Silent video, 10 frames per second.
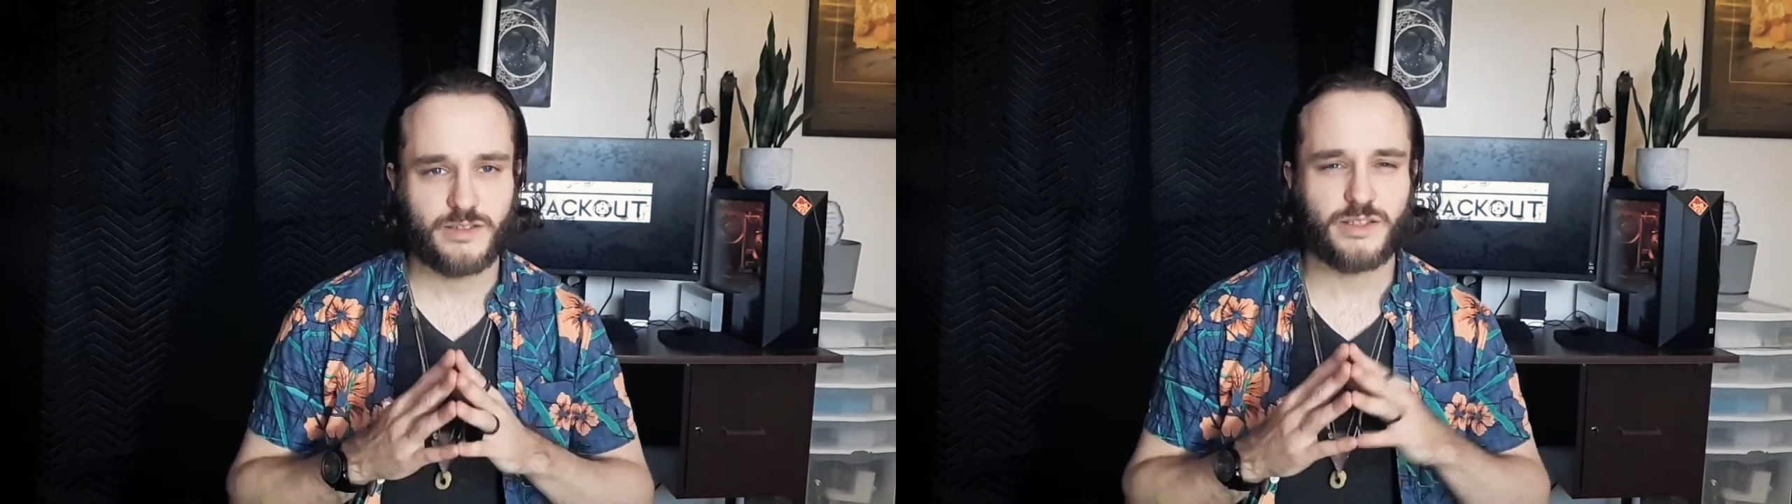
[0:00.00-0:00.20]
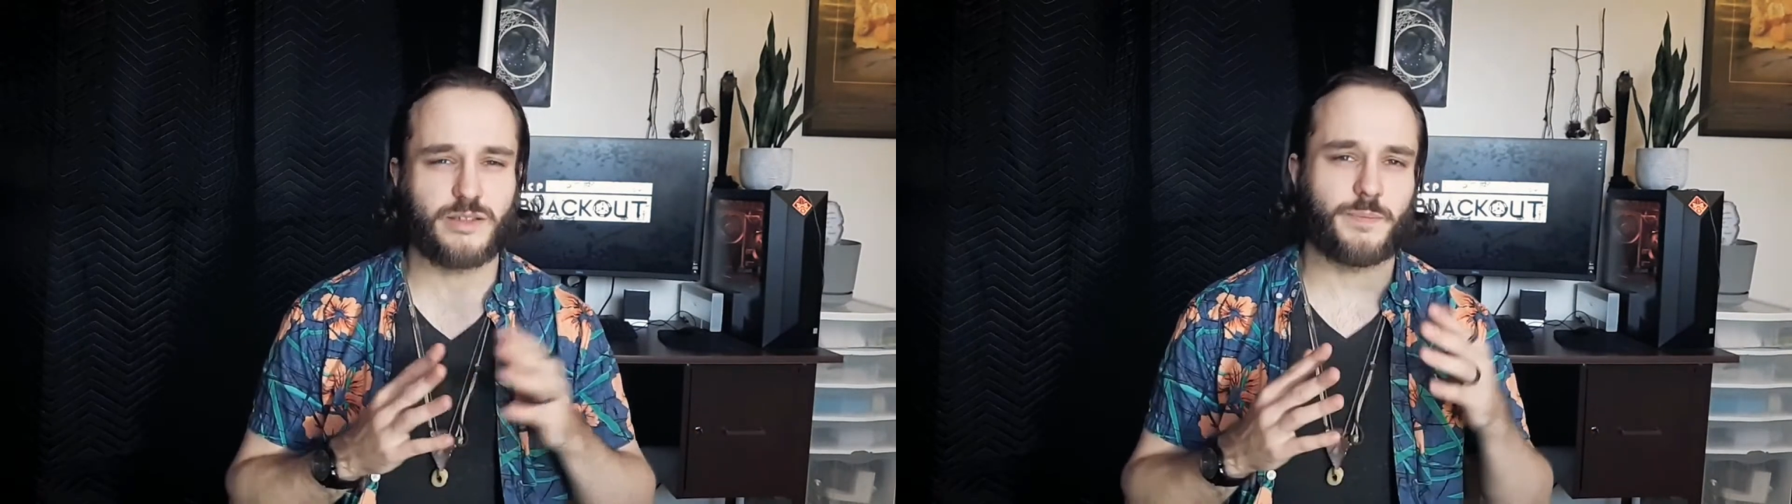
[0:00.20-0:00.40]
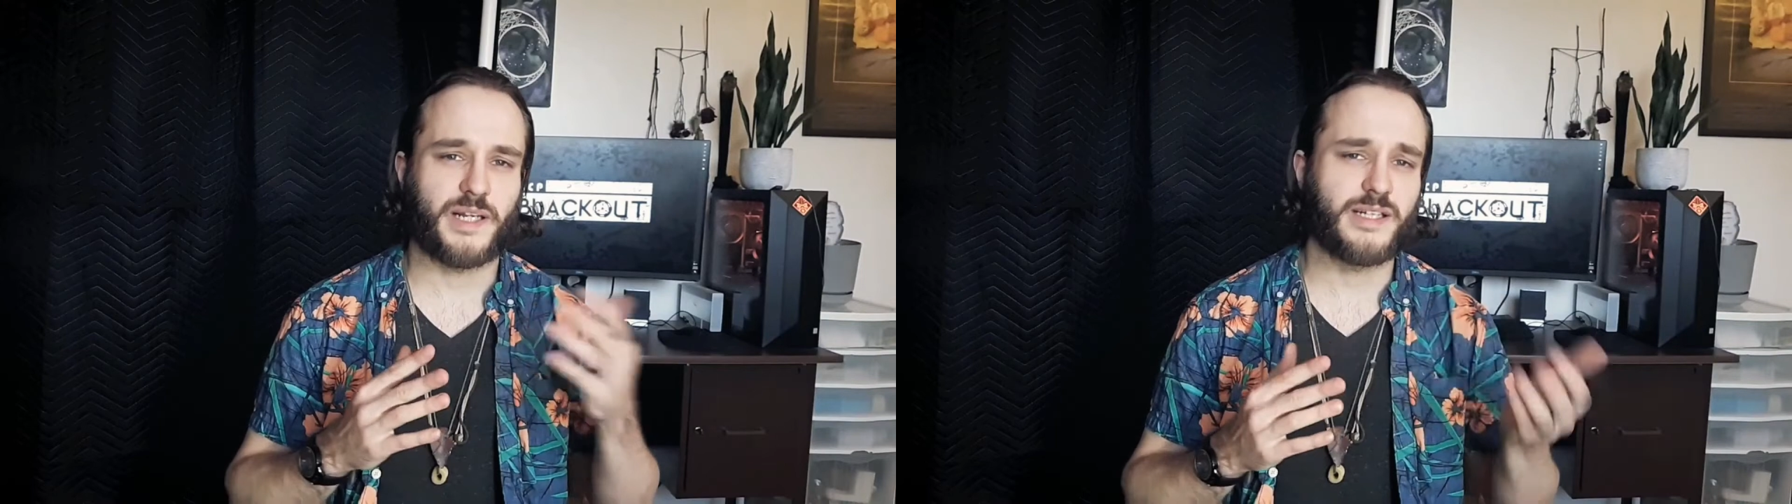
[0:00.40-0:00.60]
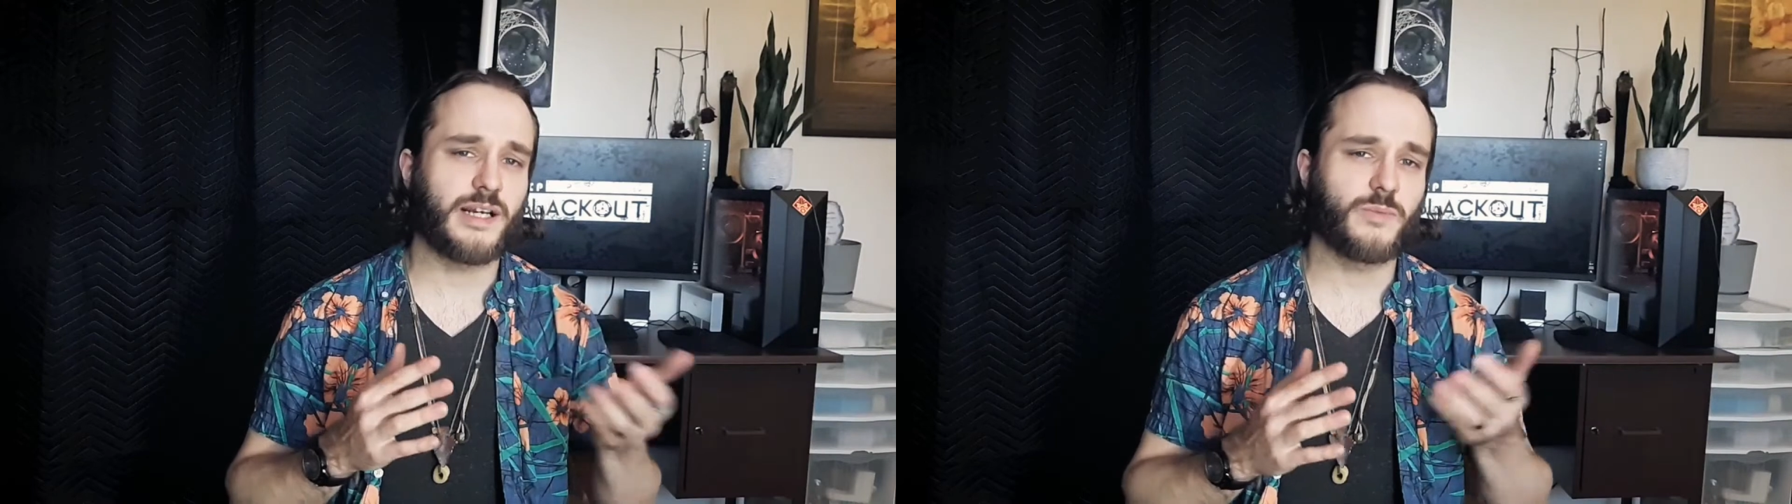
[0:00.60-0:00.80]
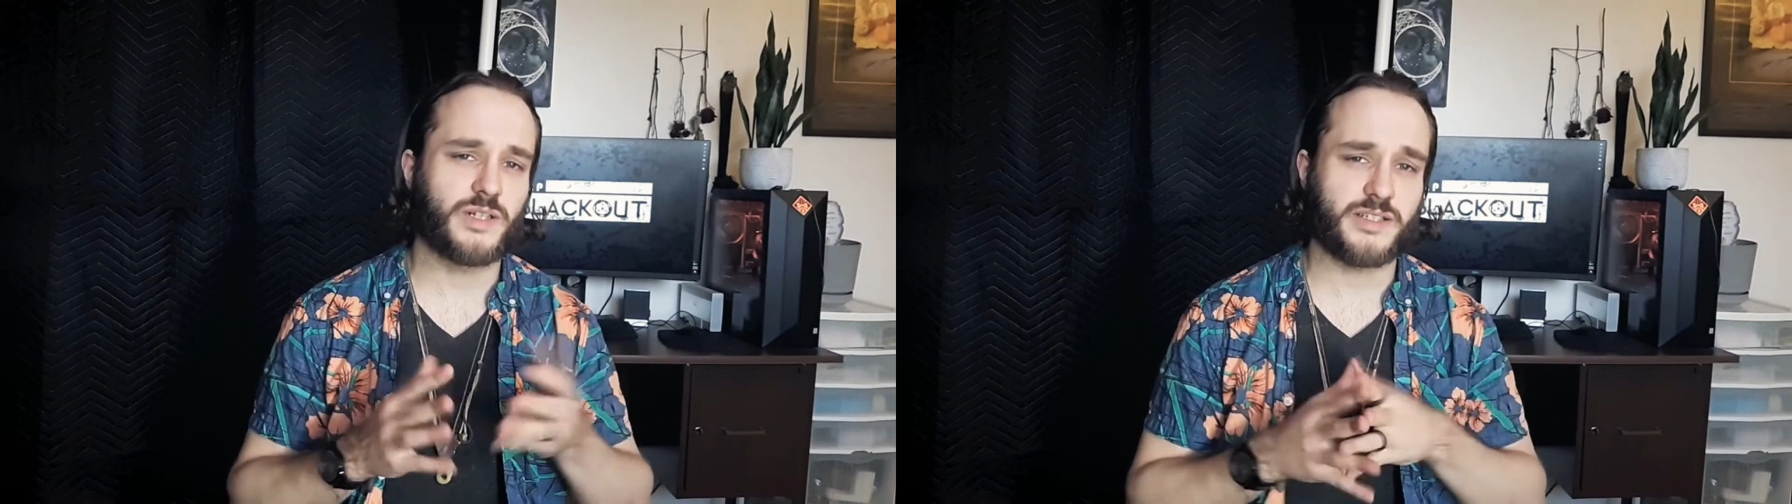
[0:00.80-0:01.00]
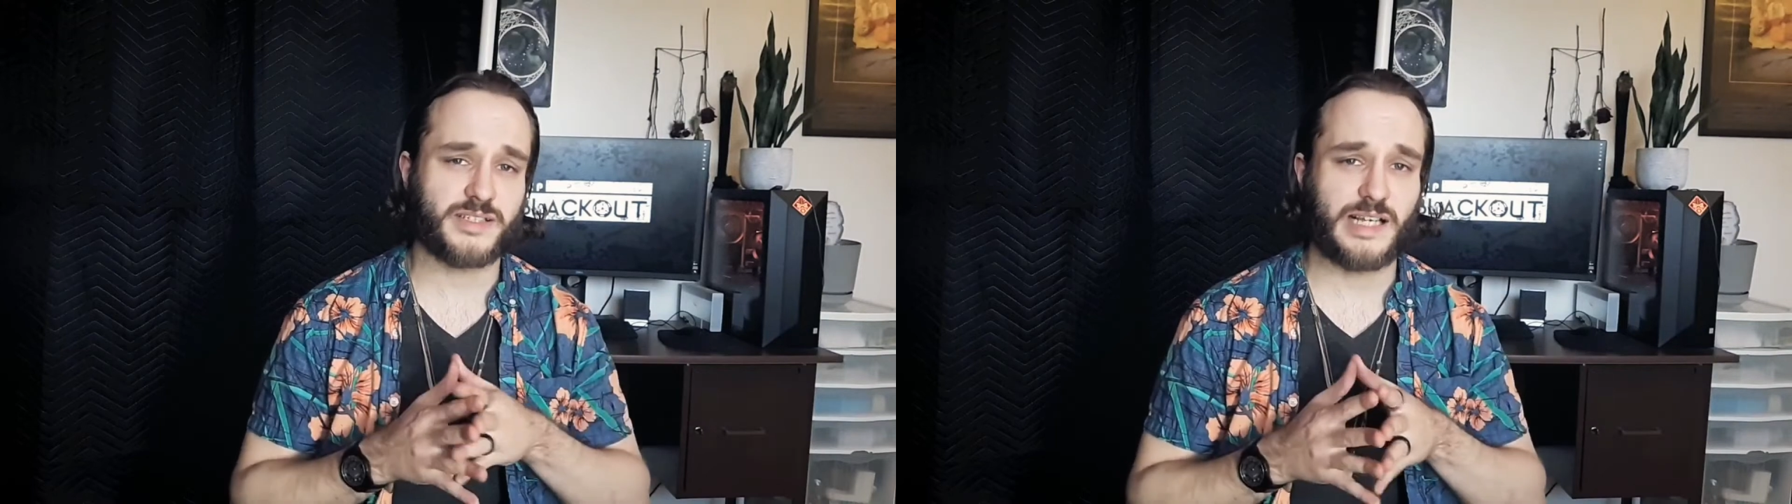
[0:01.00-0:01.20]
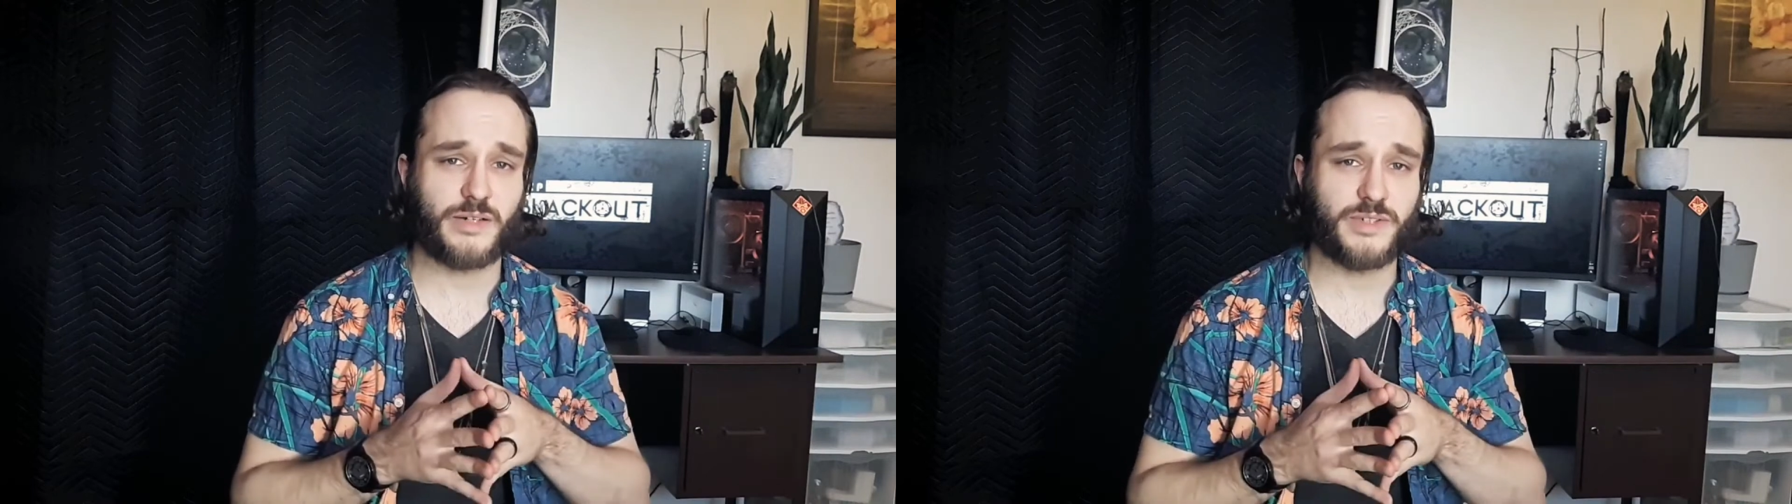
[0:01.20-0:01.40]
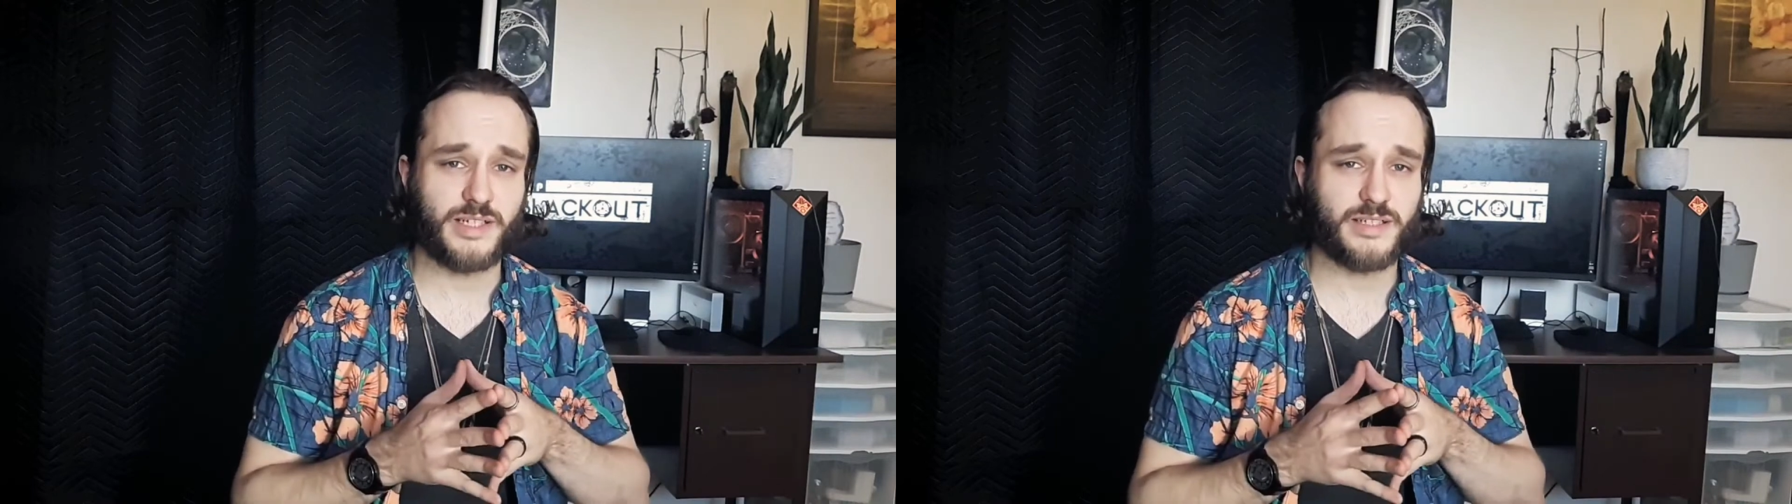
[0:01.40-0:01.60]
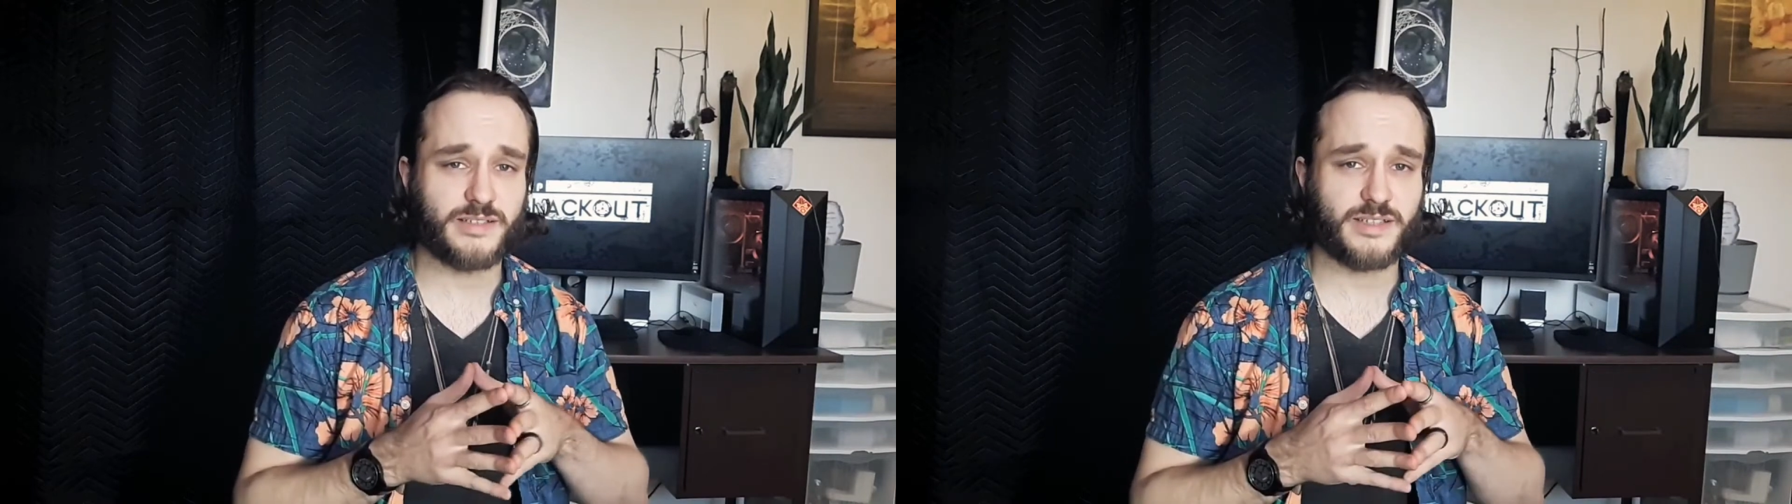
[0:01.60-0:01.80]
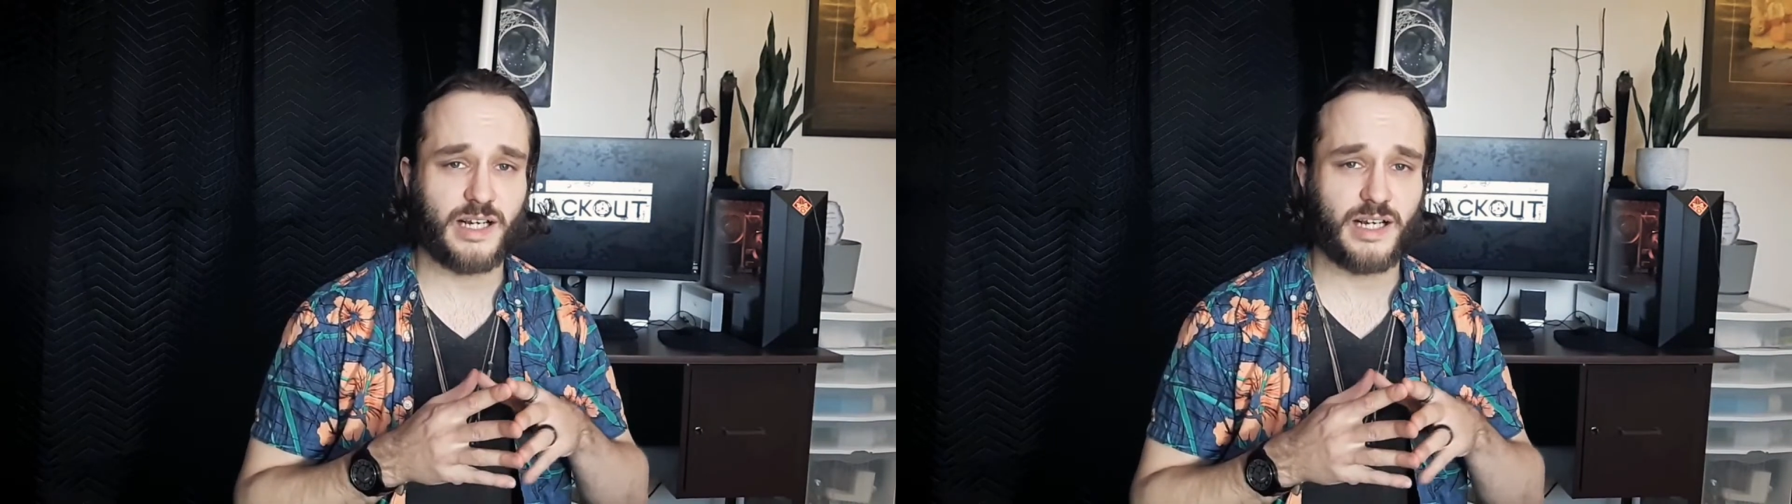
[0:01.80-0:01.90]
So depending on what the sound is,